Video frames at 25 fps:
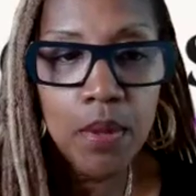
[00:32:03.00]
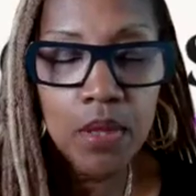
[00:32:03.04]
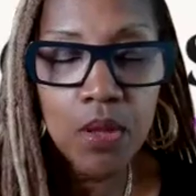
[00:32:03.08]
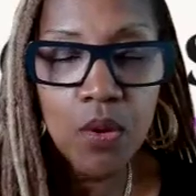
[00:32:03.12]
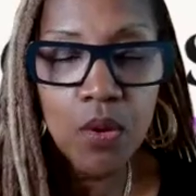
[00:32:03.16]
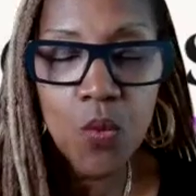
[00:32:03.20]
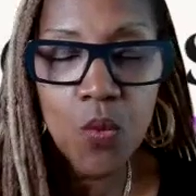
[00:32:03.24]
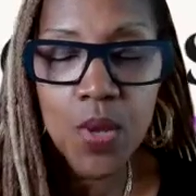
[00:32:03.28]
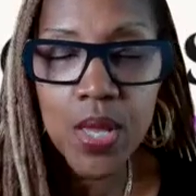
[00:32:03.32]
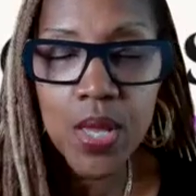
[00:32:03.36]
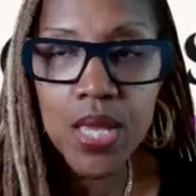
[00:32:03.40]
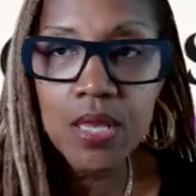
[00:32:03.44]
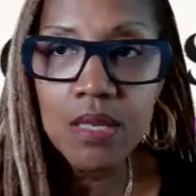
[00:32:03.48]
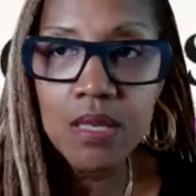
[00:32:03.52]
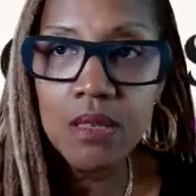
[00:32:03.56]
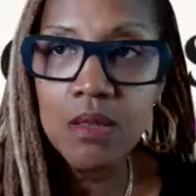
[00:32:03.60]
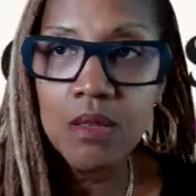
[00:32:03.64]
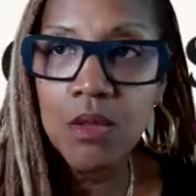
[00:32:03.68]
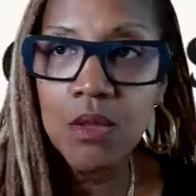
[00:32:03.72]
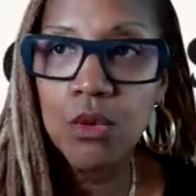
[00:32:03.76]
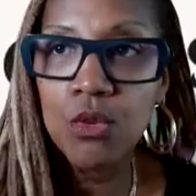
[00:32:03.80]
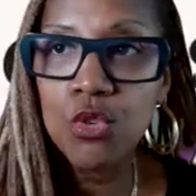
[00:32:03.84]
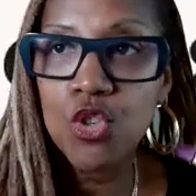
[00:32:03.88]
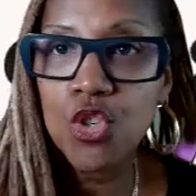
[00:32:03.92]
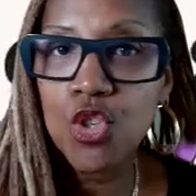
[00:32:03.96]
couple of
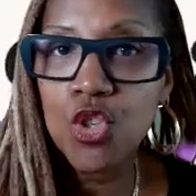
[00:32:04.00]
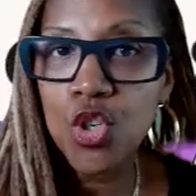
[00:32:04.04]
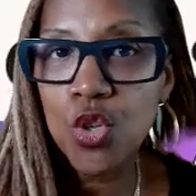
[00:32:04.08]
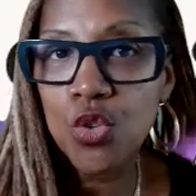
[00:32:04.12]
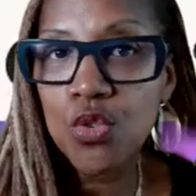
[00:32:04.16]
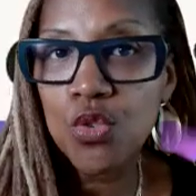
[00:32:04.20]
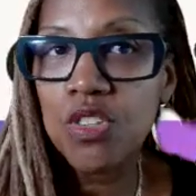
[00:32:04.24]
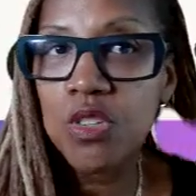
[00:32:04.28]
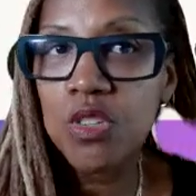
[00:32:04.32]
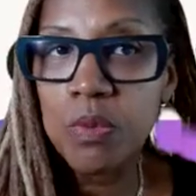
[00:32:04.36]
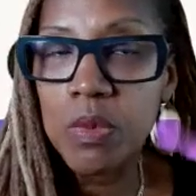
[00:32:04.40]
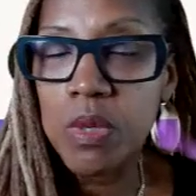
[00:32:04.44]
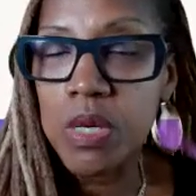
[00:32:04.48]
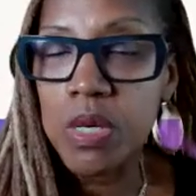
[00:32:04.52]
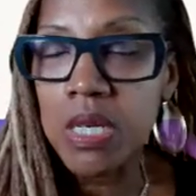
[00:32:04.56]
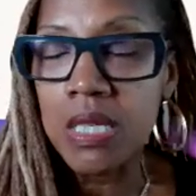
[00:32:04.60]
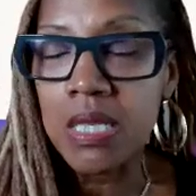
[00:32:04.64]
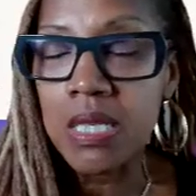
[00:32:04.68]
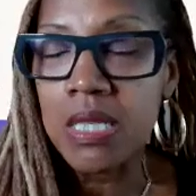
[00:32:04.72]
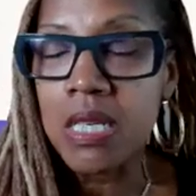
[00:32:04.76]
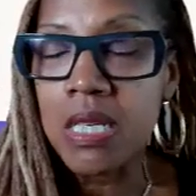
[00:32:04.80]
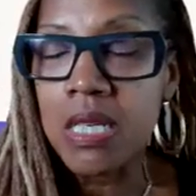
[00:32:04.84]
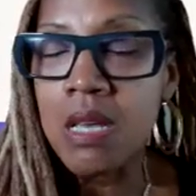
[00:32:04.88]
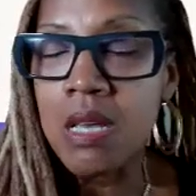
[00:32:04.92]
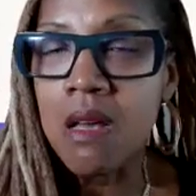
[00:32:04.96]
weeks, and those children's
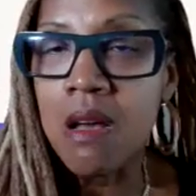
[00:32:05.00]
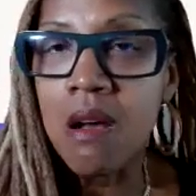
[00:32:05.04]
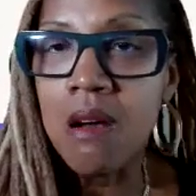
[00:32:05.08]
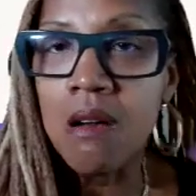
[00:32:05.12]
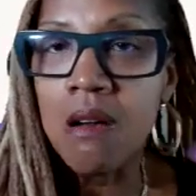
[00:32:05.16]
books